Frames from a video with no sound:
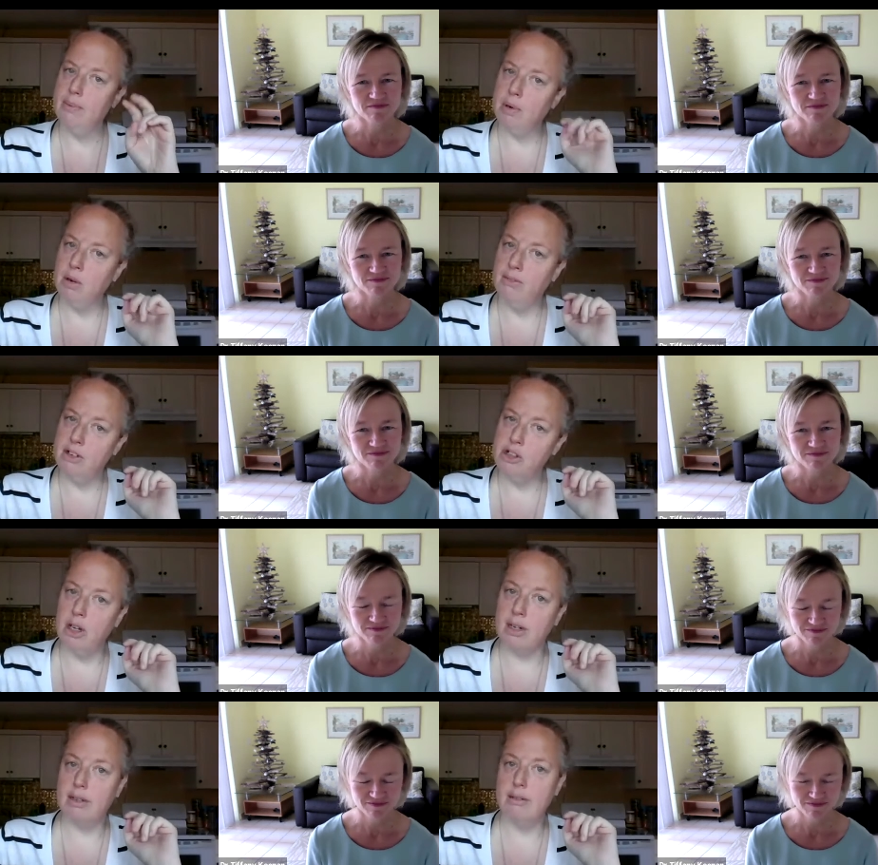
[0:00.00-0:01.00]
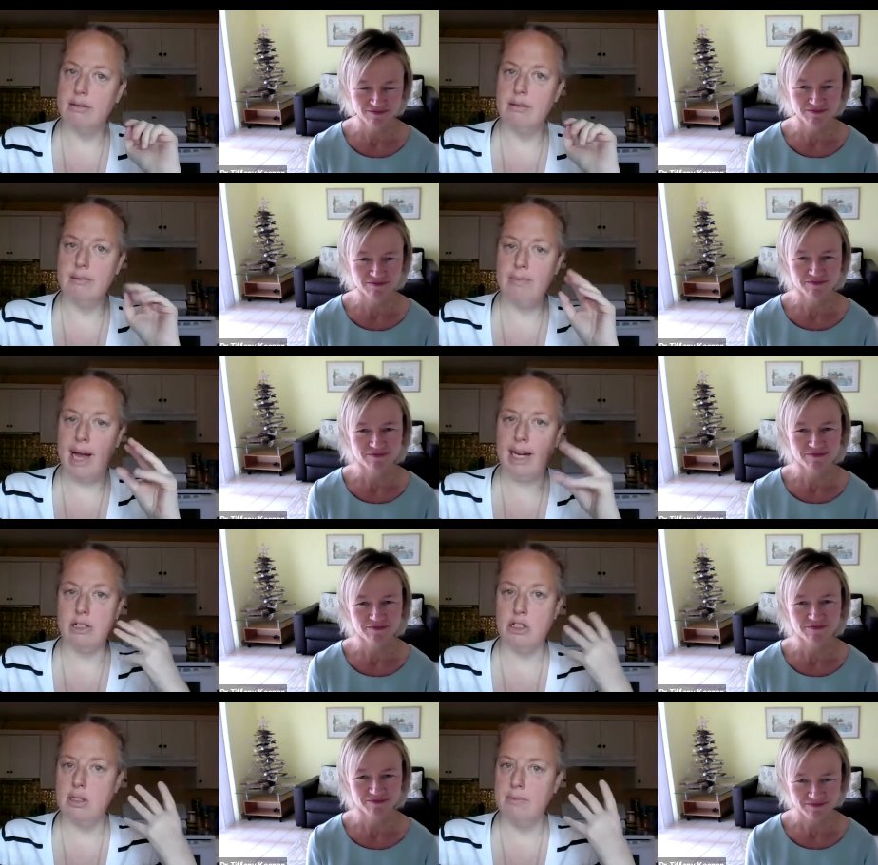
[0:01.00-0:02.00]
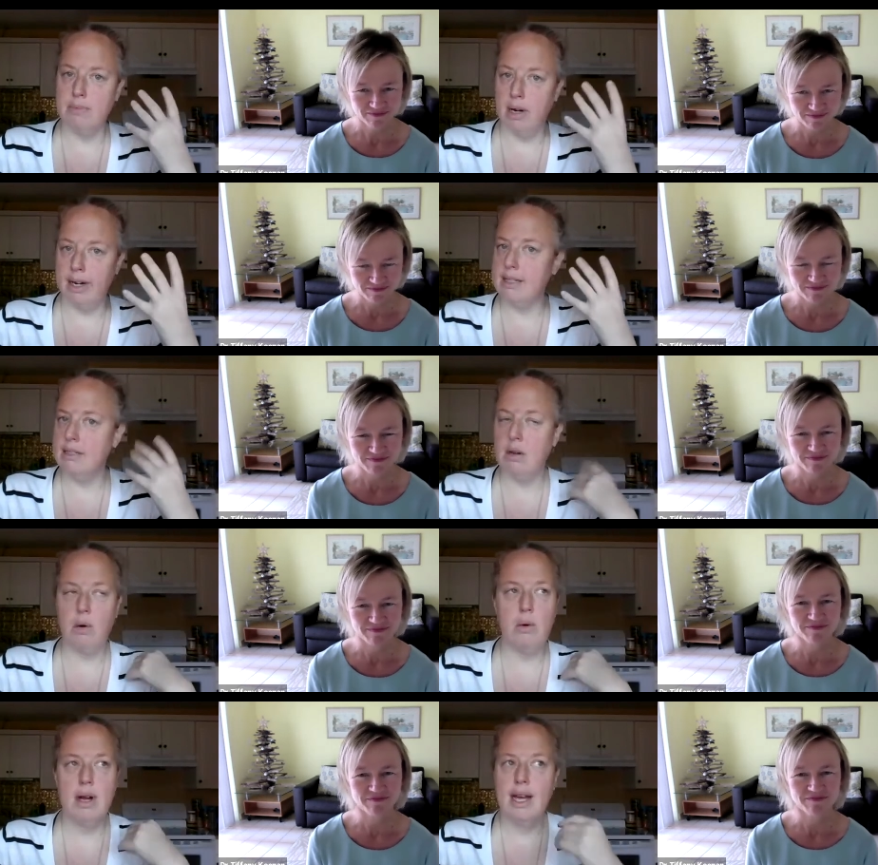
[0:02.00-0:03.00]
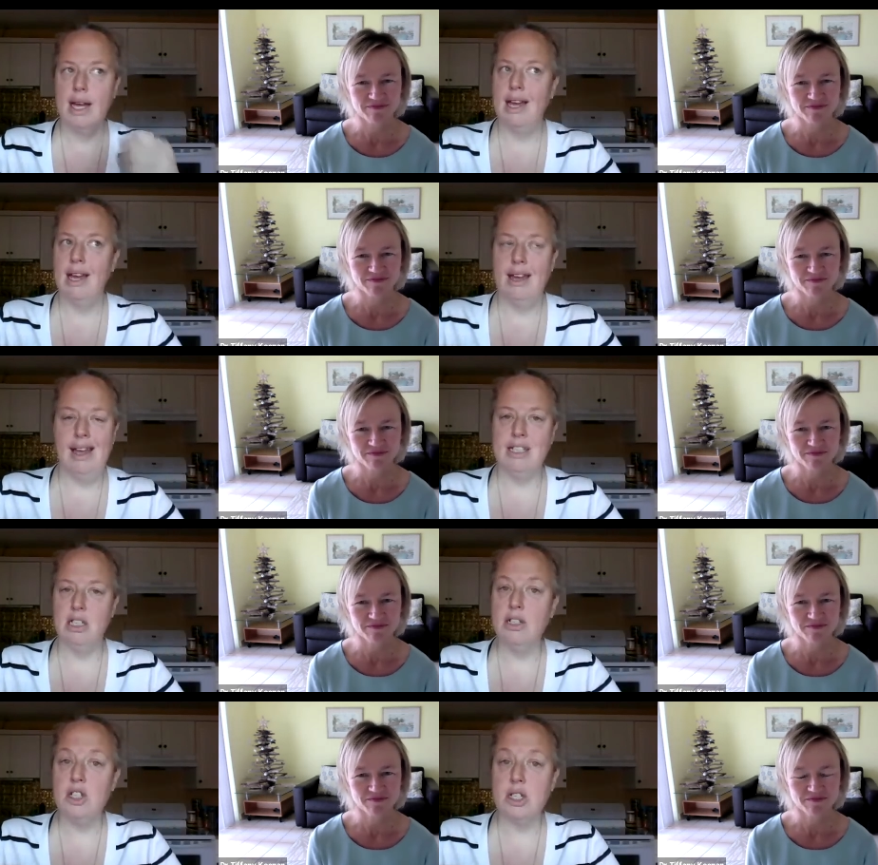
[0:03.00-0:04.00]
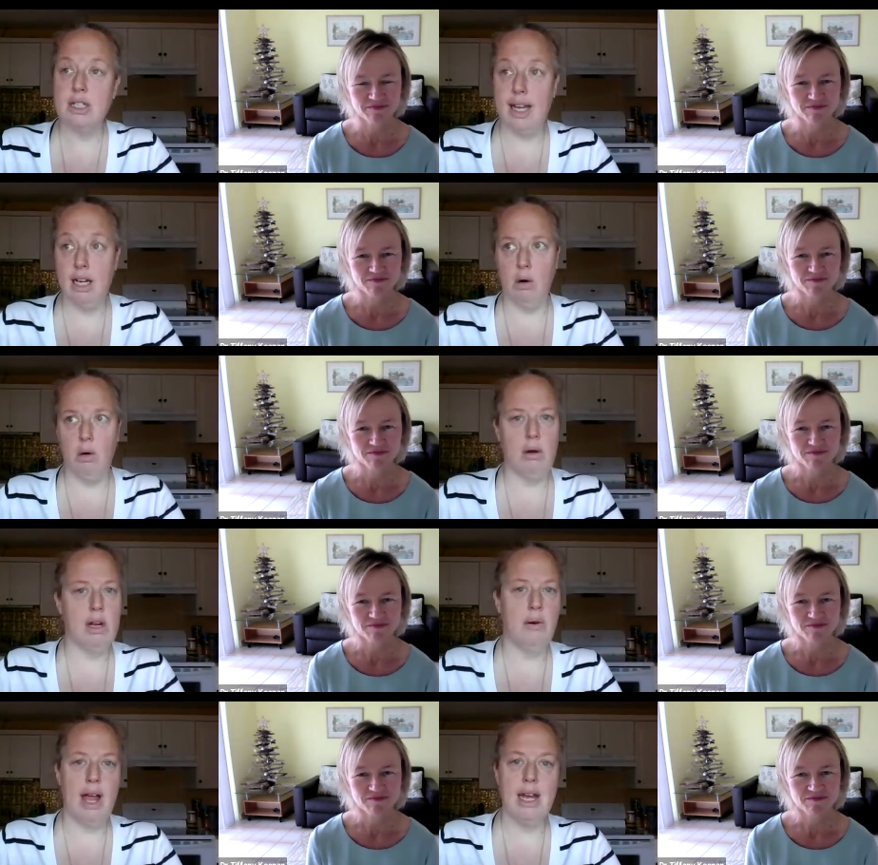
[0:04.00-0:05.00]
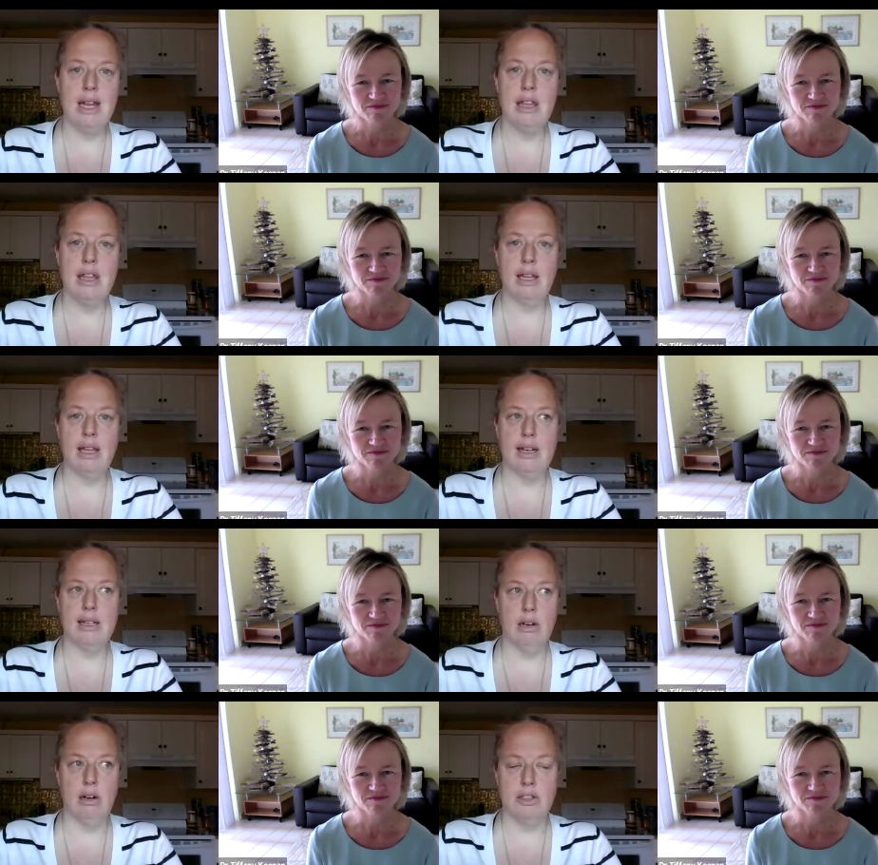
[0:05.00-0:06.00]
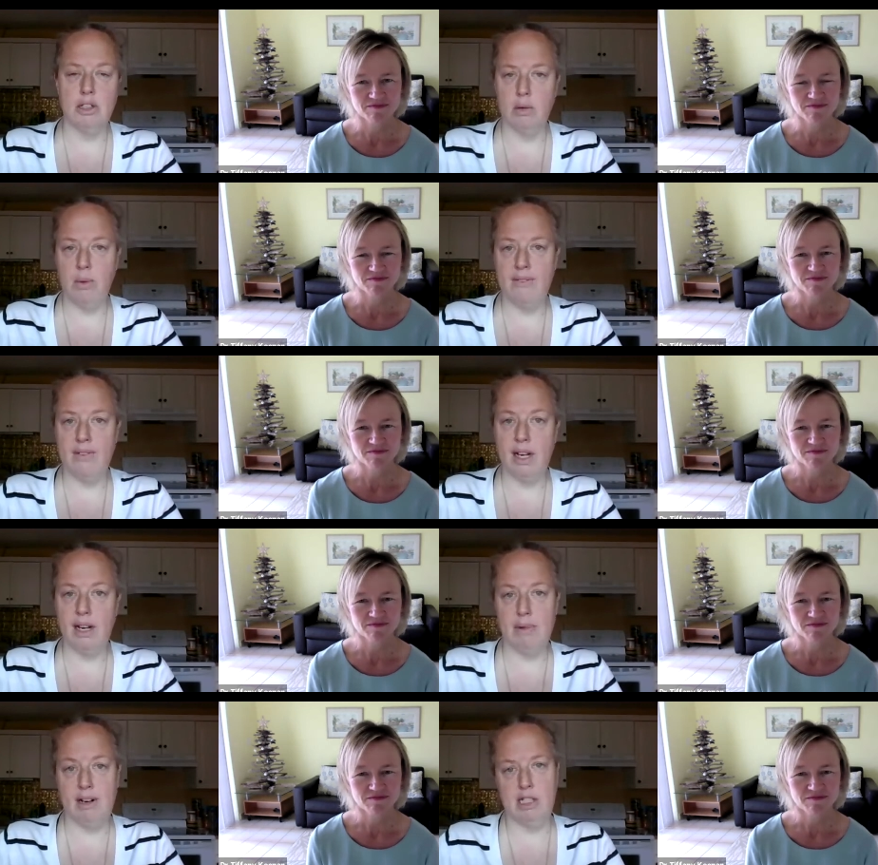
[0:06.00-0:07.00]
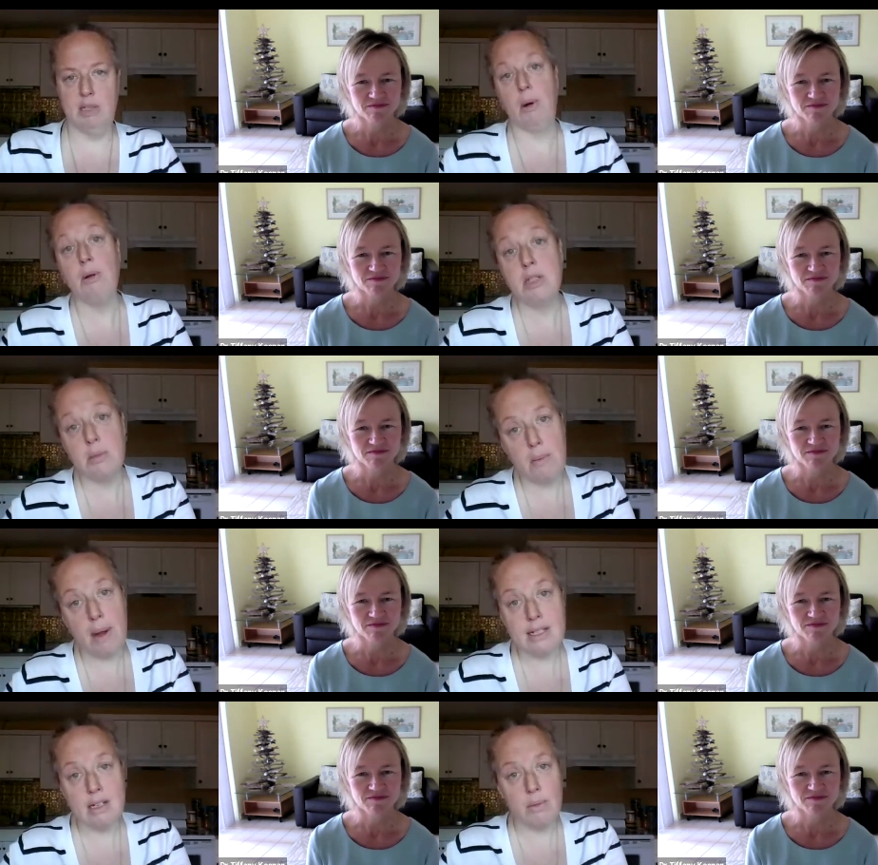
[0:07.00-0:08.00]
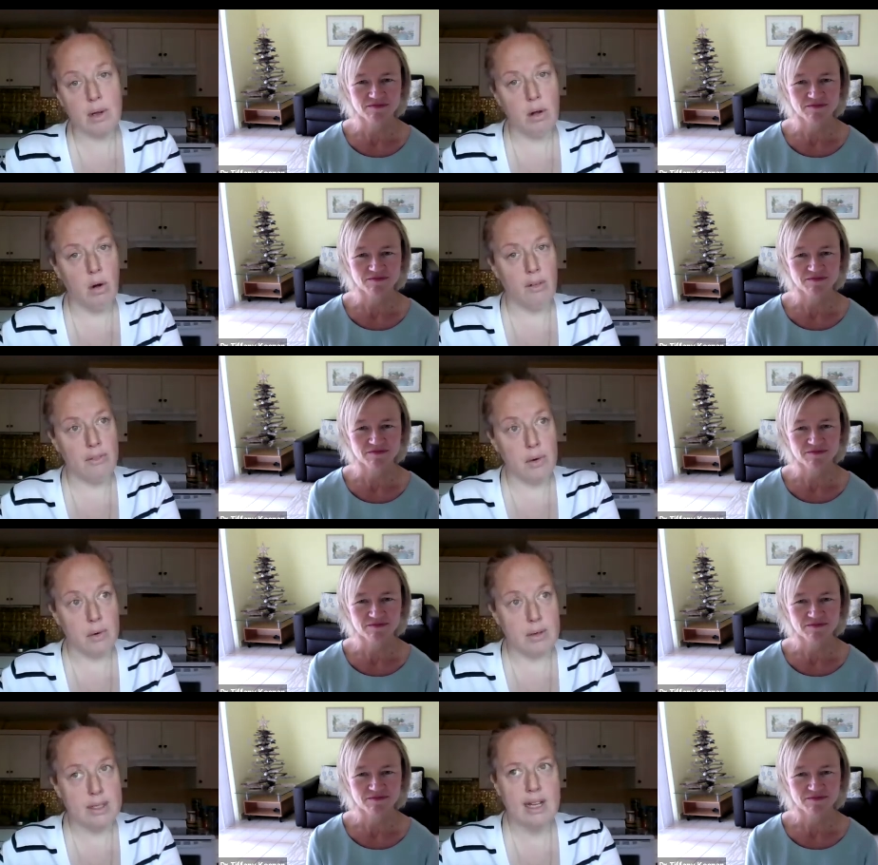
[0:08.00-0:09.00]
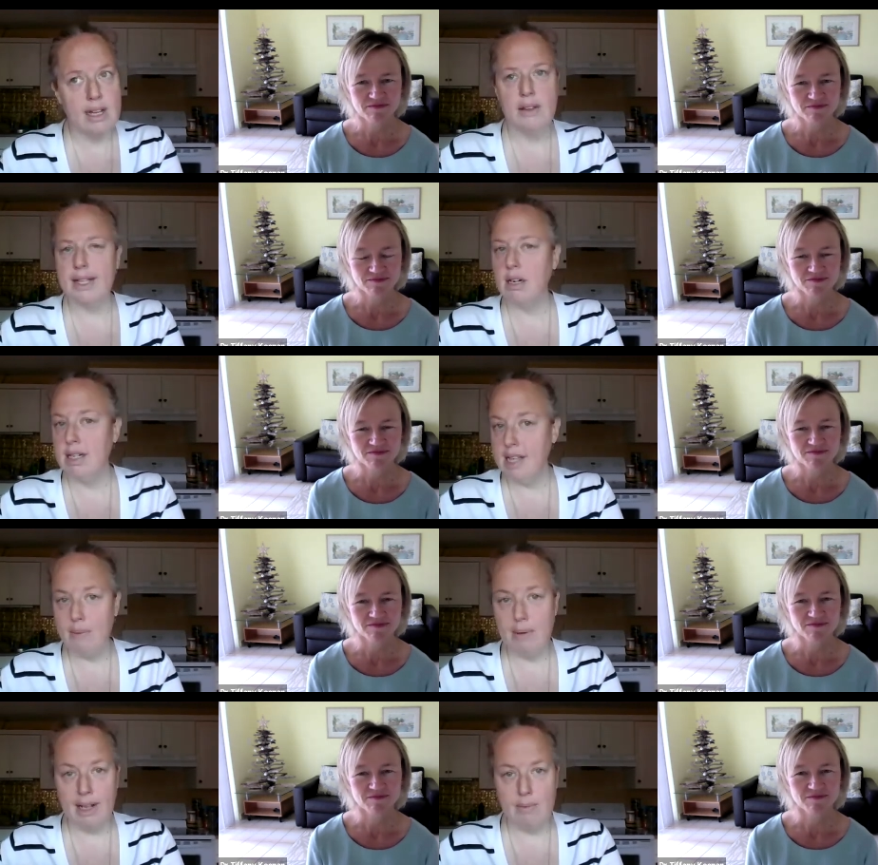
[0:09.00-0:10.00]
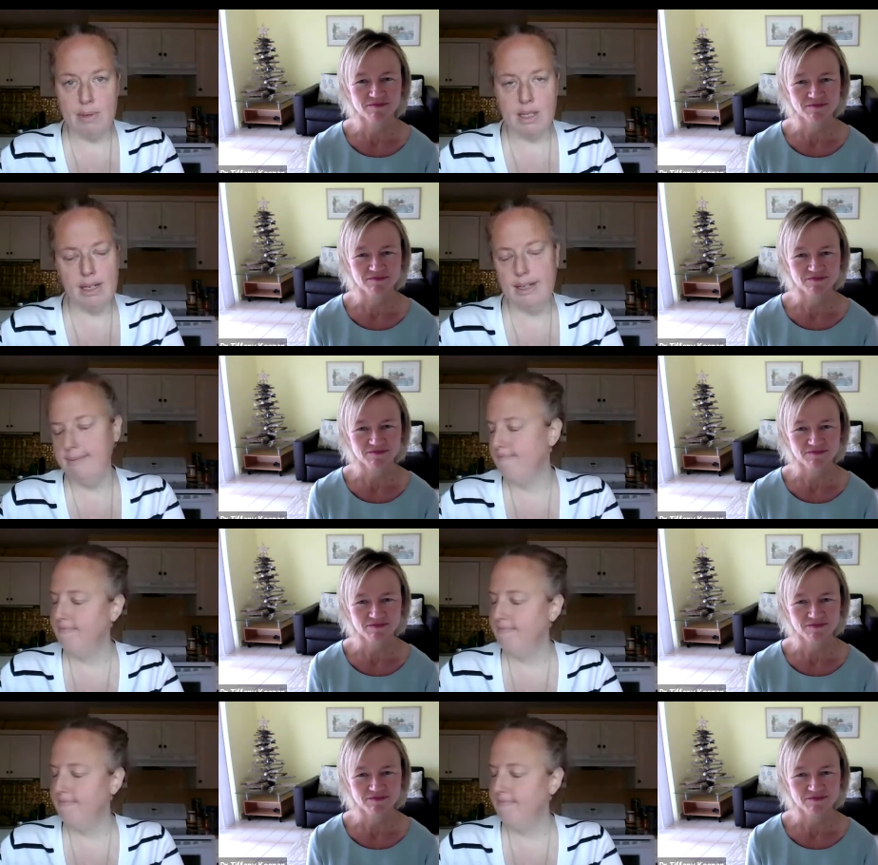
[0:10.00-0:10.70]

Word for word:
Speaker 1: approved junk packaged product. So it's not just keto, you know, anything that is an alternate way of eating, but it's supposed to be based on real whole foods. They start slapping labels on it.